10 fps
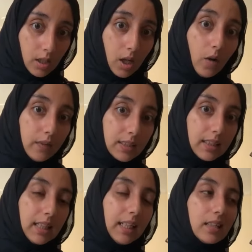
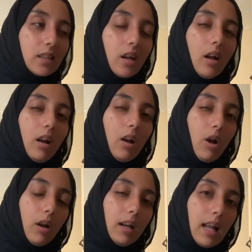Obviously, it is a
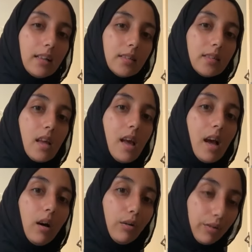lot less
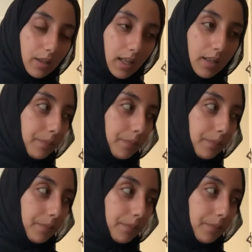healthy.